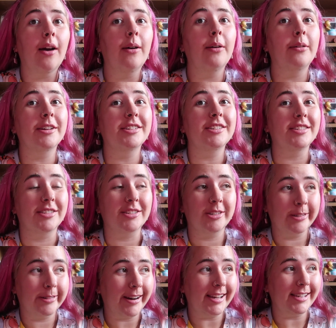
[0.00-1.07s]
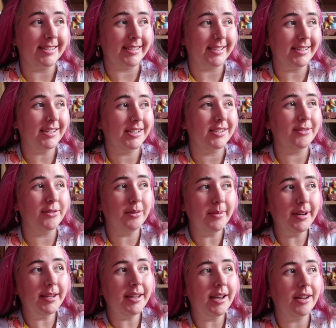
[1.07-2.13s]
which is crazy because
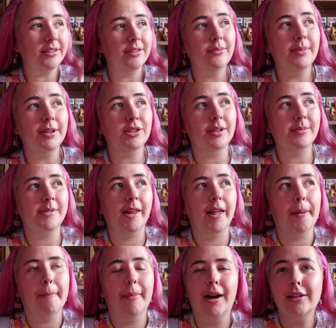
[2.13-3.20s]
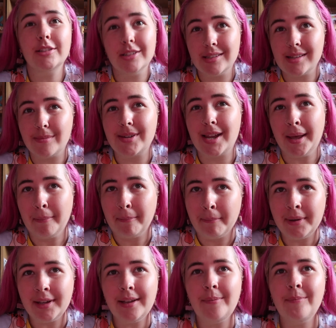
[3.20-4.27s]
normally I do my trips in like March and
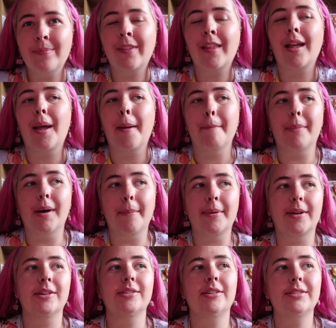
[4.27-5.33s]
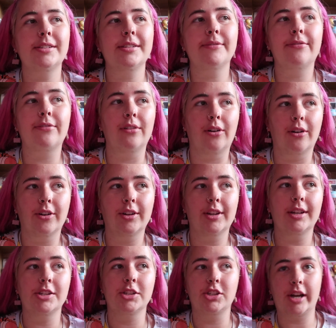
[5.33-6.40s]
September, but because I was in
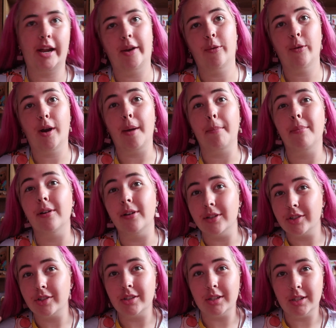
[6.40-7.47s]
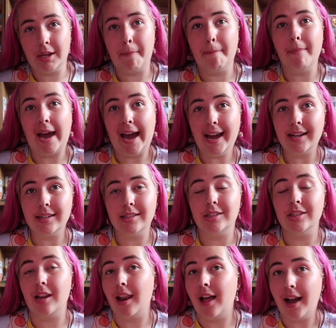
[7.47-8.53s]
Florida in January, I pushed it back to
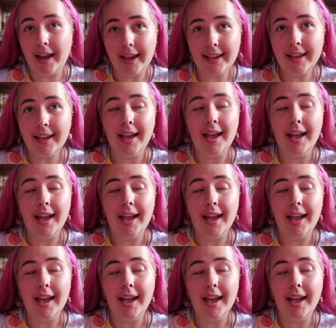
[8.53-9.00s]
July.